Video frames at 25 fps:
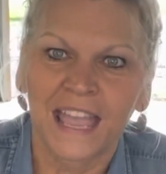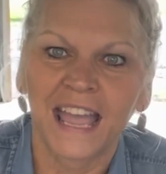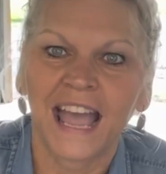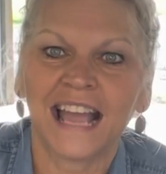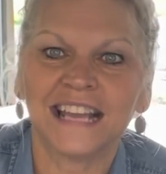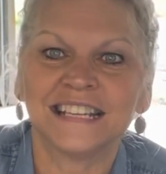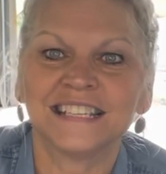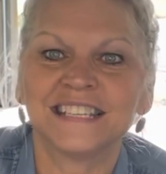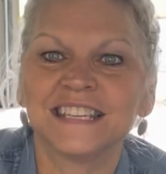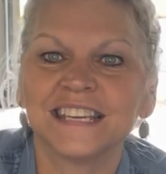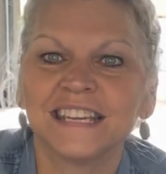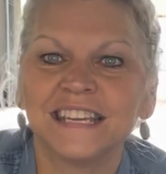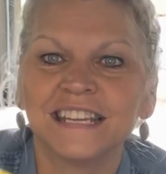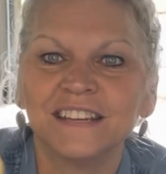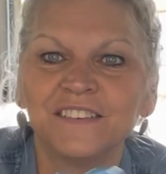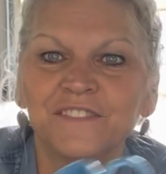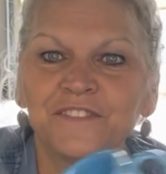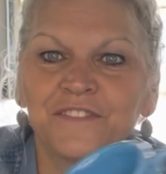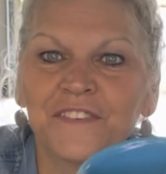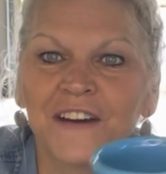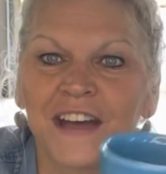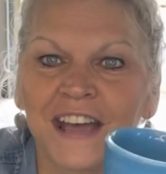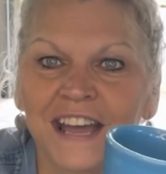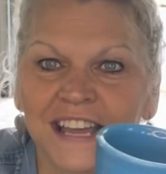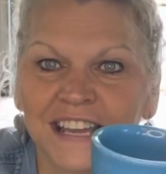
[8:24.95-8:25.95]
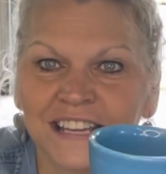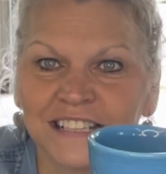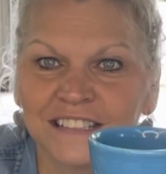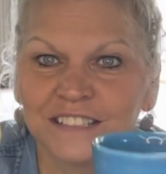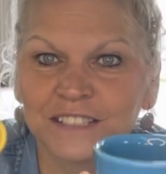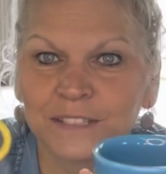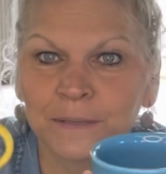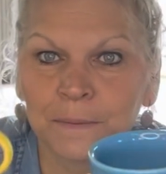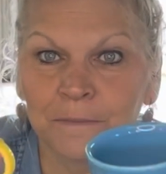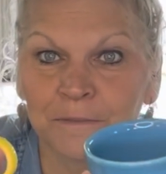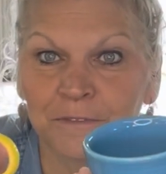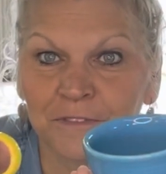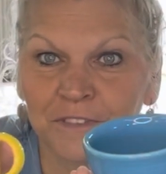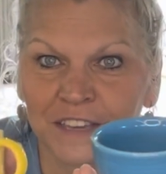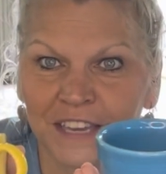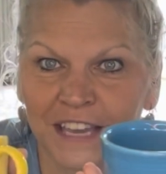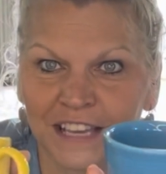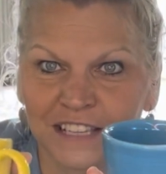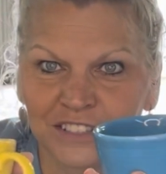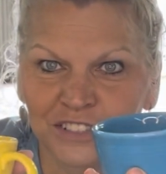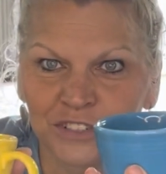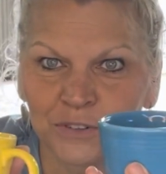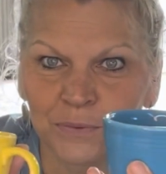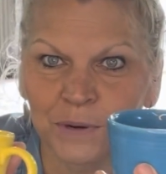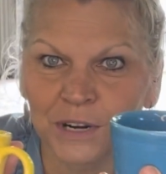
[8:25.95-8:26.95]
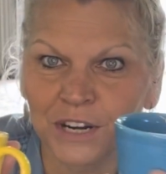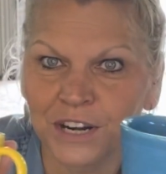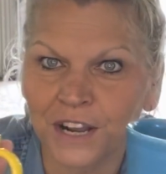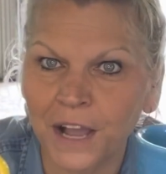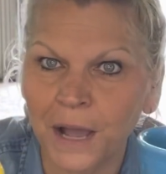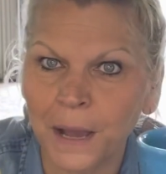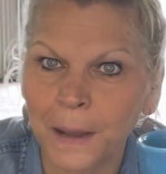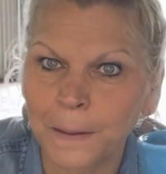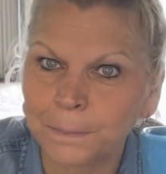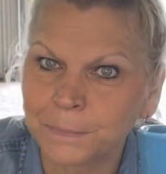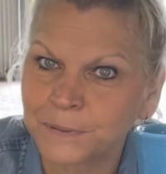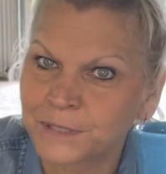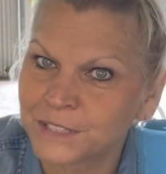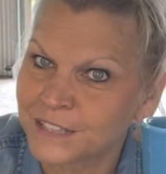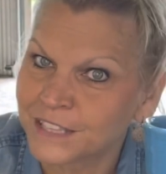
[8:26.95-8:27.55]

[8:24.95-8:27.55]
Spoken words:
I did find some Fiestaware cups.